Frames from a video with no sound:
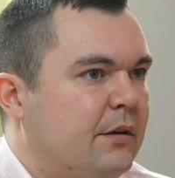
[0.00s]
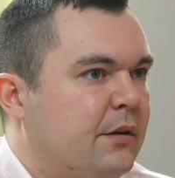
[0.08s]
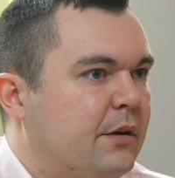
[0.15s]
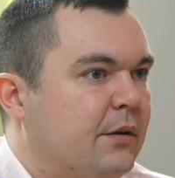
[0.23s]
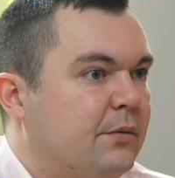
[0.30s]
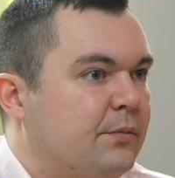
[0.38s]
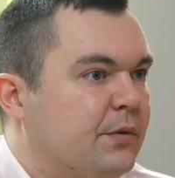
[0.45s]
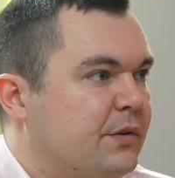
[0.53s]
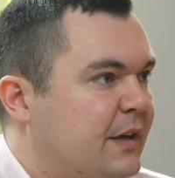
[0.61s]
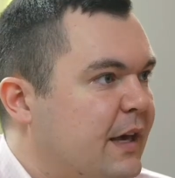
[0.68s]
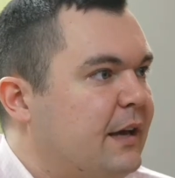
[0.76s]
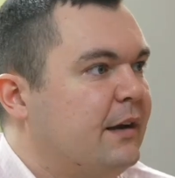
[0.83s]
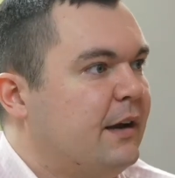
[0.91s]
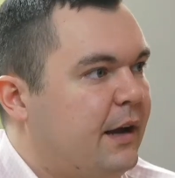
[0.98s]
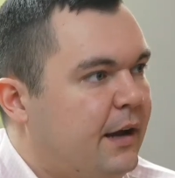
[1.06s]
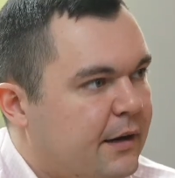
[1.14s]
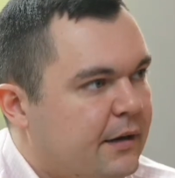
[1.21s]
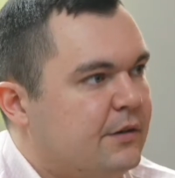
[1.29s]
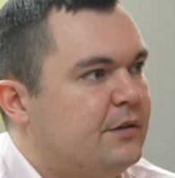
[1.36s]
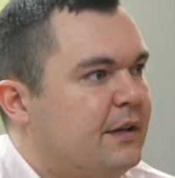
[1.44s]
you know, with getting
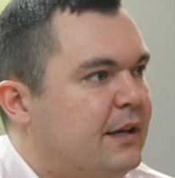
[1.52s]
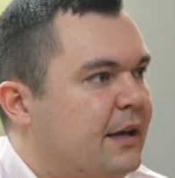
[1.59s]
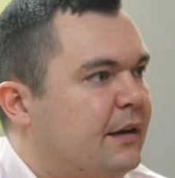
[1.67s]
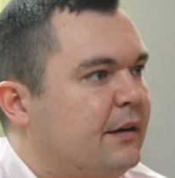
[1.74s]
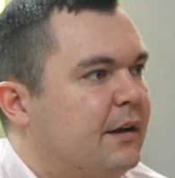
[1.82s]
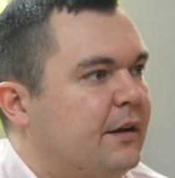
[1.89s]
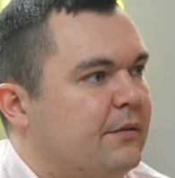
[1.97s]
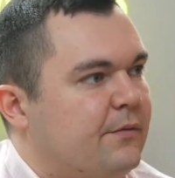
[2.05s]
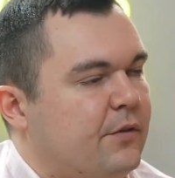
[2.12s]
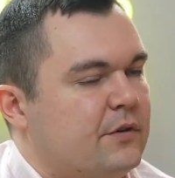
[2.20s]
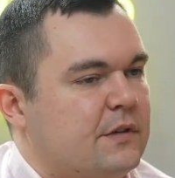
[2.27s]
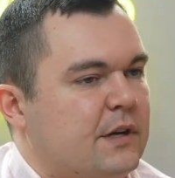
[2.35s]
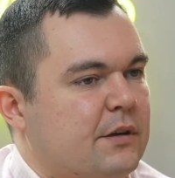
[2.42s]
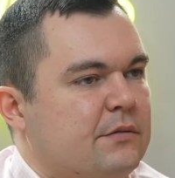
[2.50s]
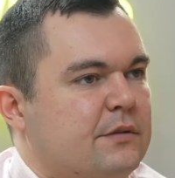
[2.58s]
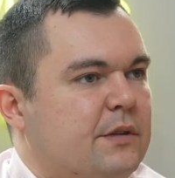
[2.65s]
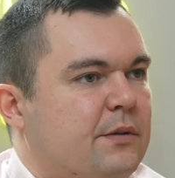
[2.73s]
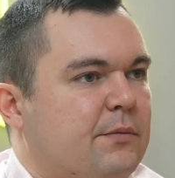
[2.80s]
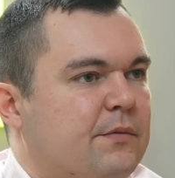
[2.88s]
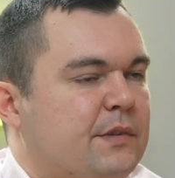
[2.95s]
in and getting that first house
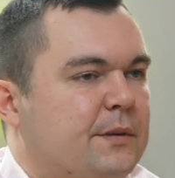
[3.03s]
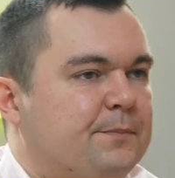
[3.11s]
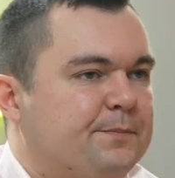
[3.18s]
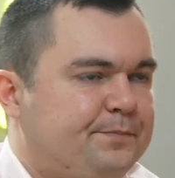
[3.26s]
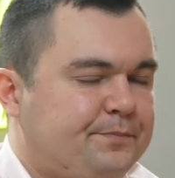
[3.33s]
that we've seen.